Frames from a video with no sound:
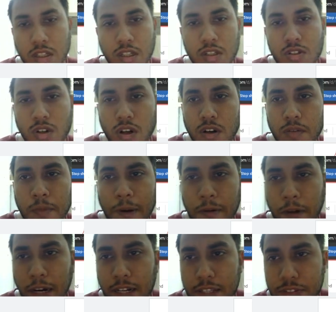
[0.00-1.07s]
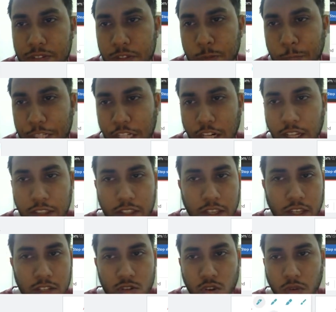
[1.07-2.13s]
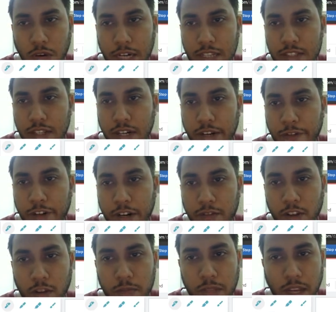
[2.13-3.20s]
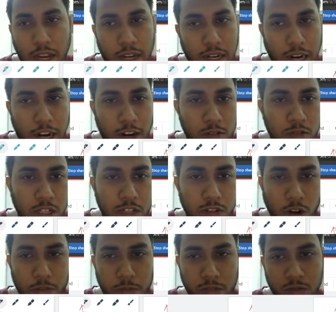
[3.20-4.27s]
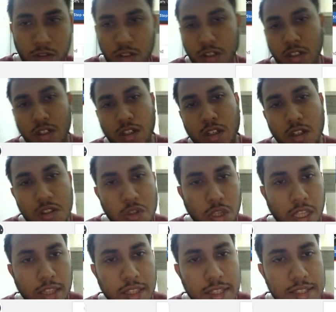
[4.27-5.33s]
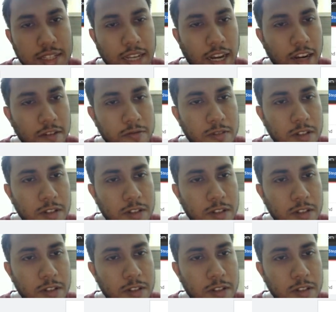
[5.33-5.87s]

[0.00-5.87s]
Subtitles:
So what is special in the so what is the different from the curve we draw before? So in this curve,